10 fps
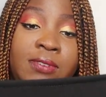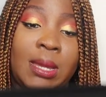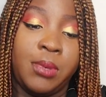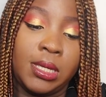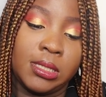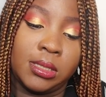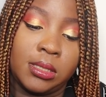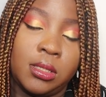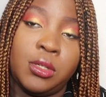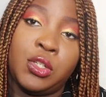The fabric is
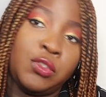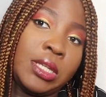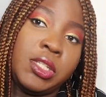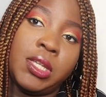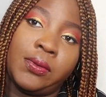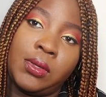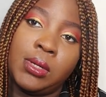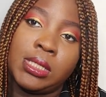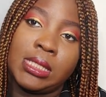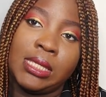stretchy, of
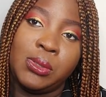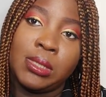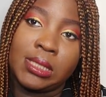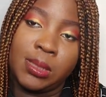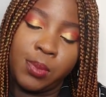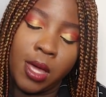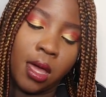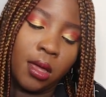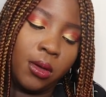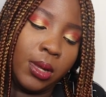course. There's no
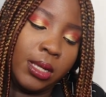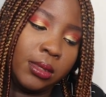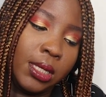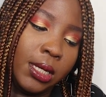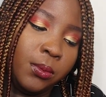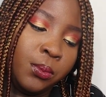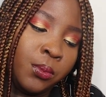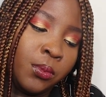zipper or anything.